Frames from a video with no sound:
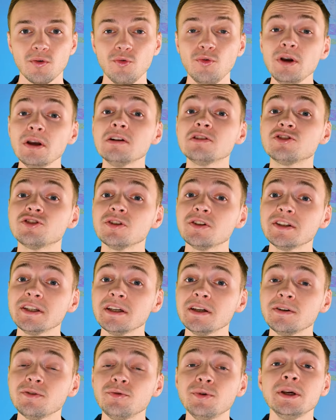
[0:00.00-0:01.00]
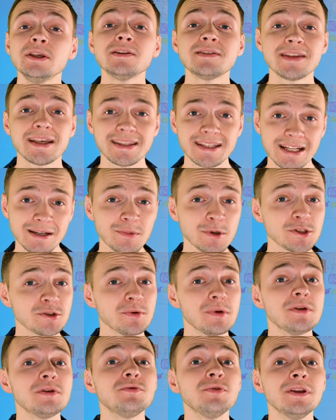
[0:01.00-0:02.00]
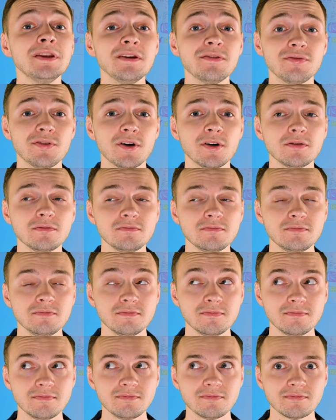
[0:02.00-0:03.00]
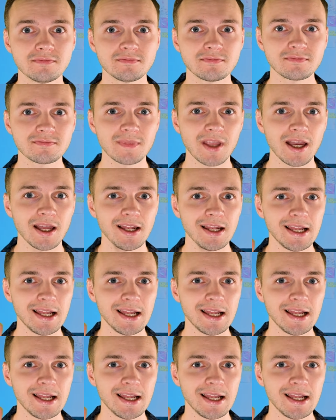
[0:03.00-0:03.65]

Will Geolier win Sanremo 2024?